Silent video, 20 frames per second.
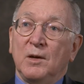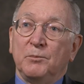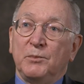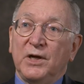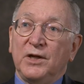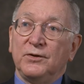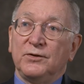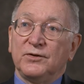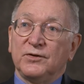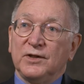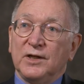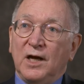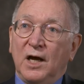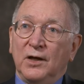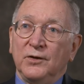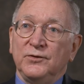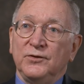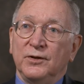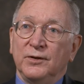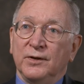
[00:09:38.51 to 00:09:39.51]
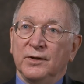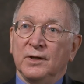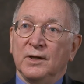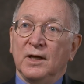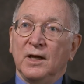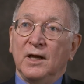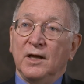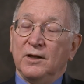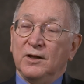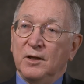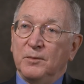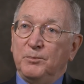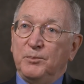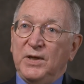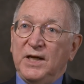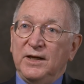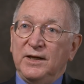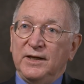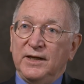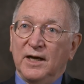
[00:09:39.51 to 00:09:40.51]
But its cousin, the
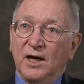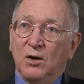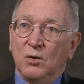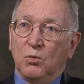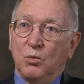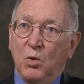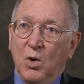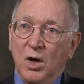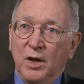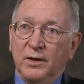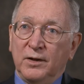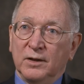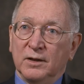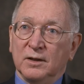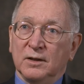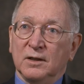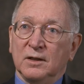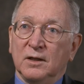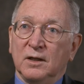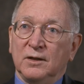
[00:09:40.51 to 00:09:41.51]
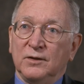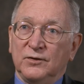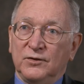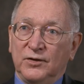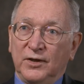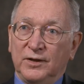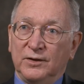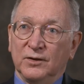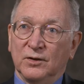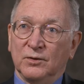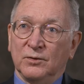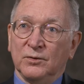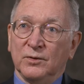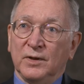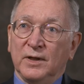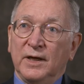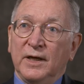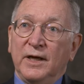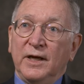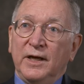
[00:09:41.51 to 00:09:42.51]
PD-L1 signal,
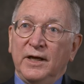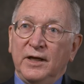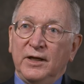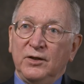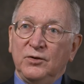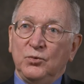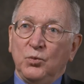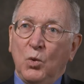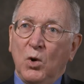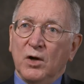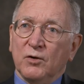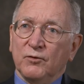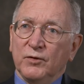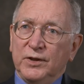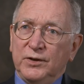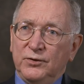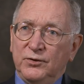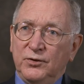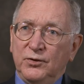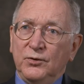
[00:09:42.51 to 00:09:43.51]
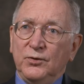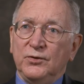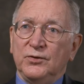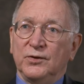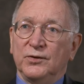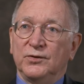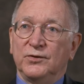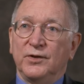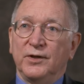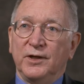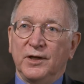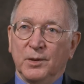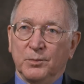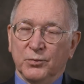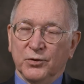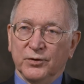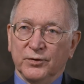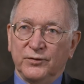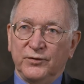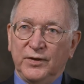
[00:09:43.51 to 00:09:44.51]
is what reduces the
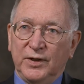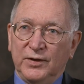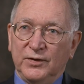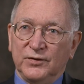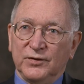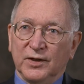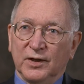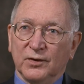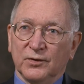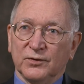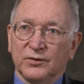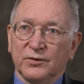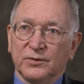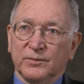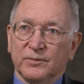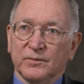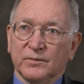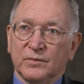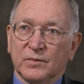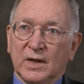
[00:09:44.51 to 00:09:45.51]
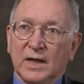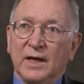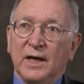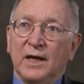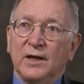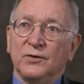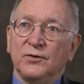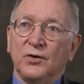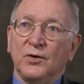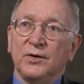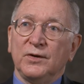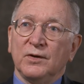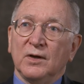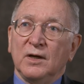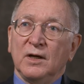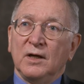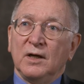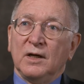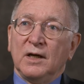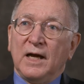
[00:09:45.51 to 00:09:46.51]
number of T cells. And so it,
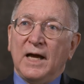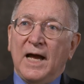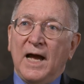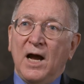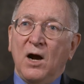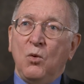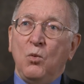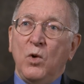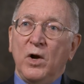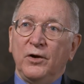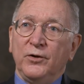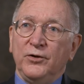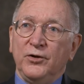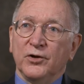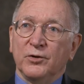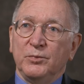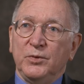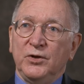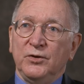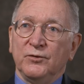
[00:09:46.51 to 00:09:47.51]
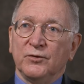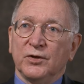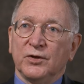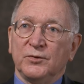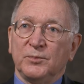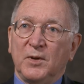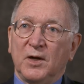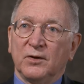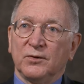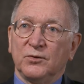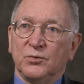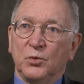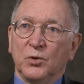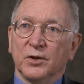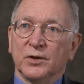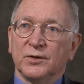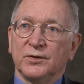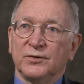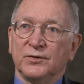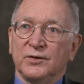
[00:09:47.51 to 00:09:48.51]
how well your immune response
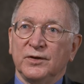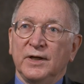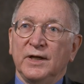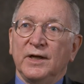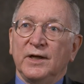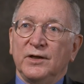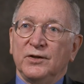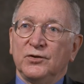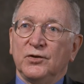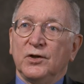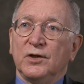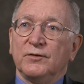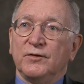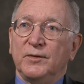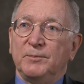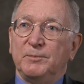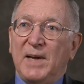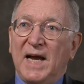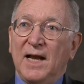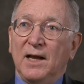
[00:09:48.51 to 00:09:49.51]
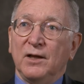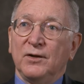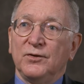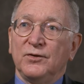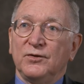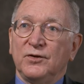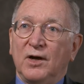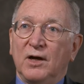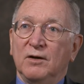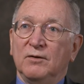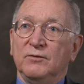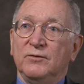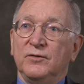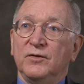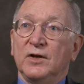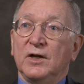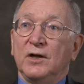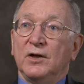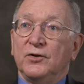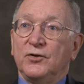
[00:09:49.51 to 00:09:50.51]
works is sort of a balance
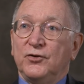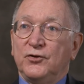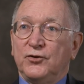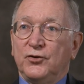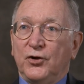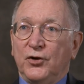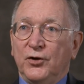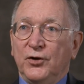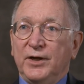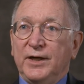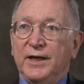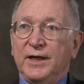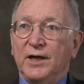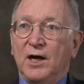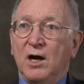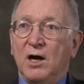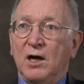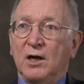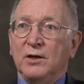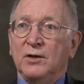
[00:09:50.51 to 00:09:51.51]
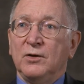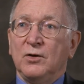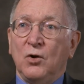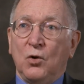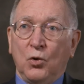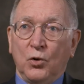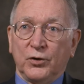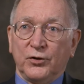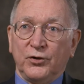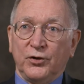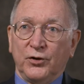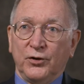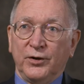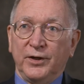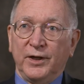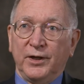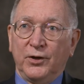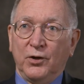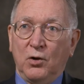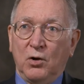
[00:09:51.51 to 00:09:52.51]
of turning it on or
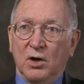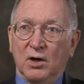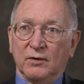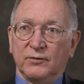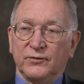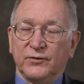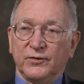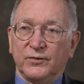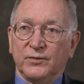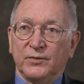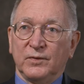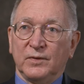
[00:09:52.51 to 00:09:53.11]
turning it off.